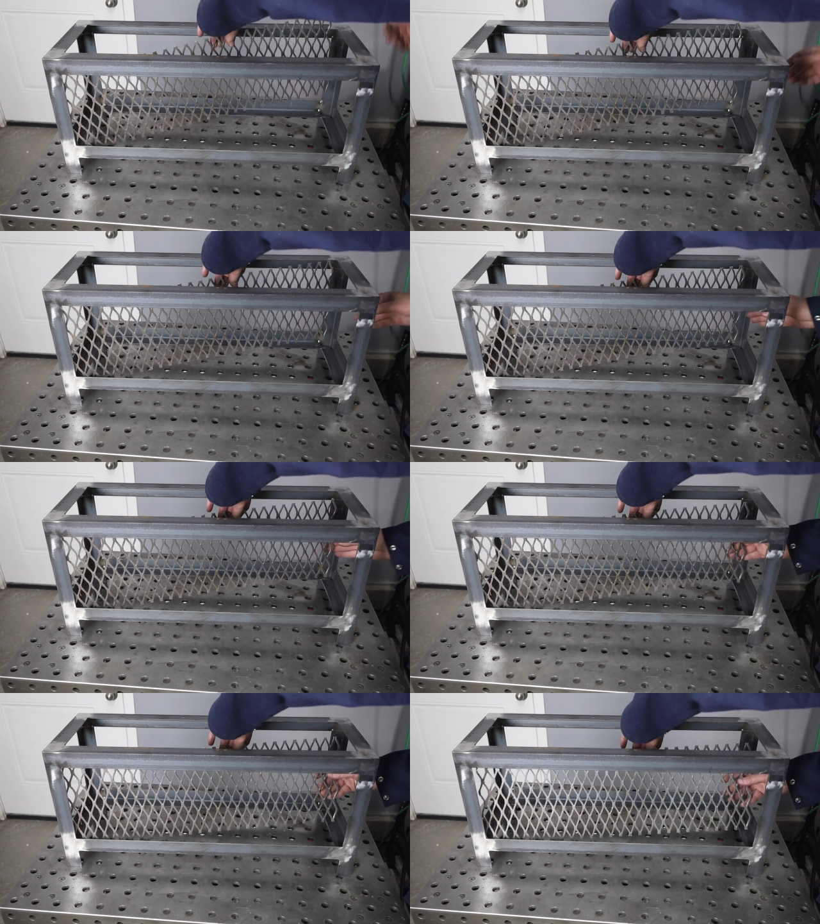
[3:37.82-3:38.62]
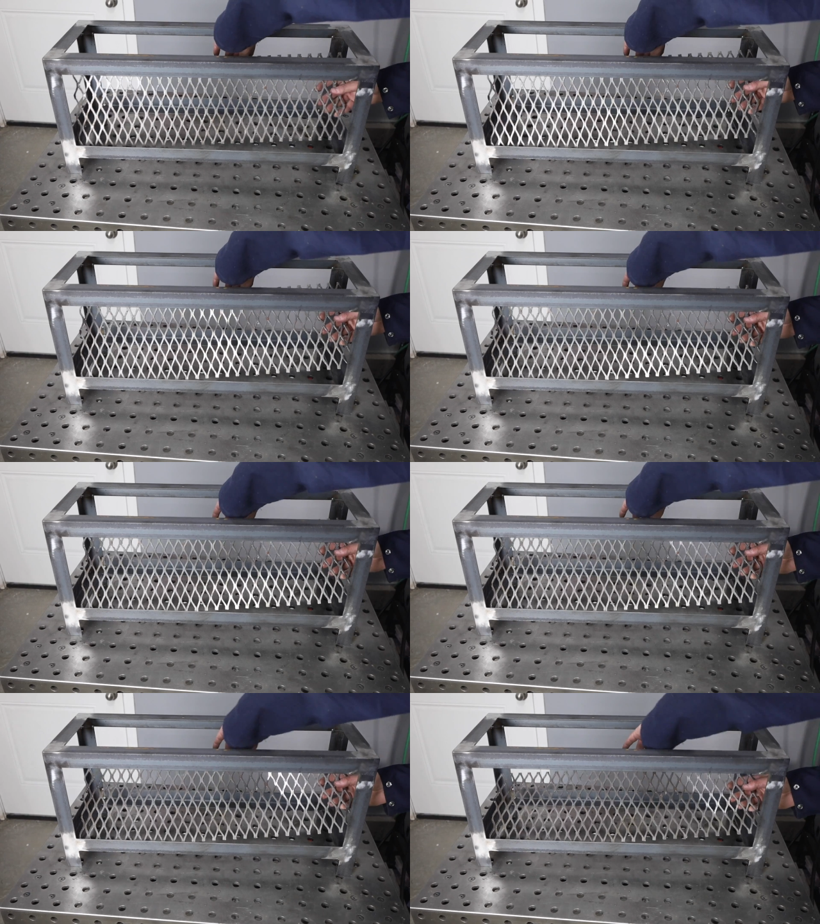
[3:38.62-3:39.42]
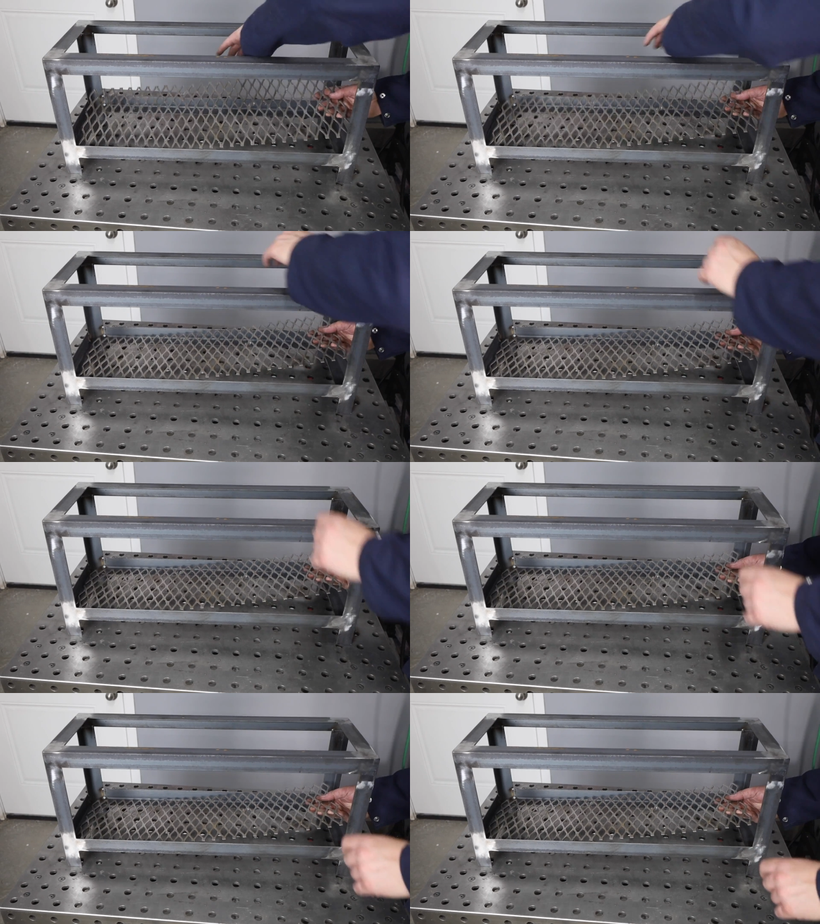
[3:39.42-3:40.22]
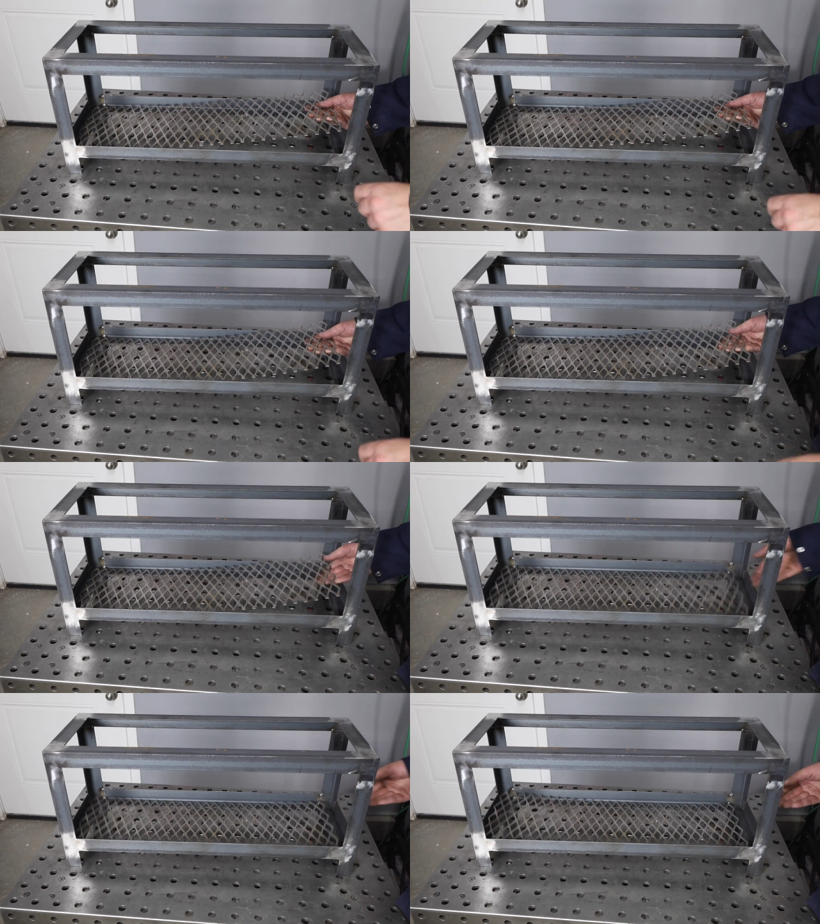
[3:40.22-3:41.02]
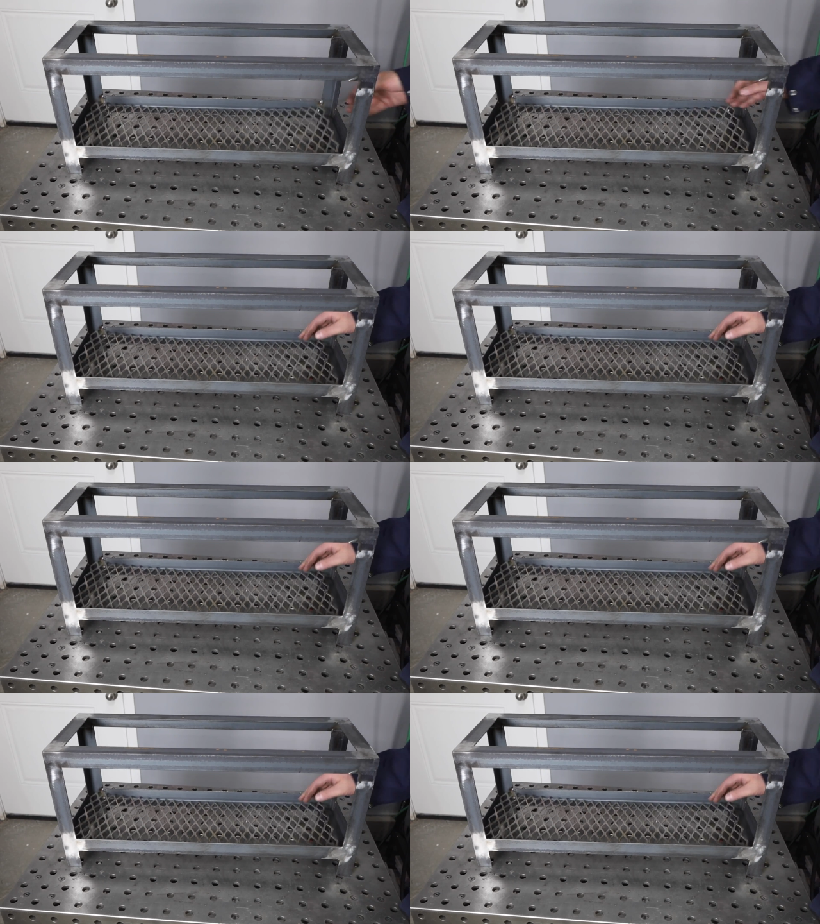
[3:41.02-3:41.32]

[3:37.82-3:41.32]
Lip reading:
(no speaker visible)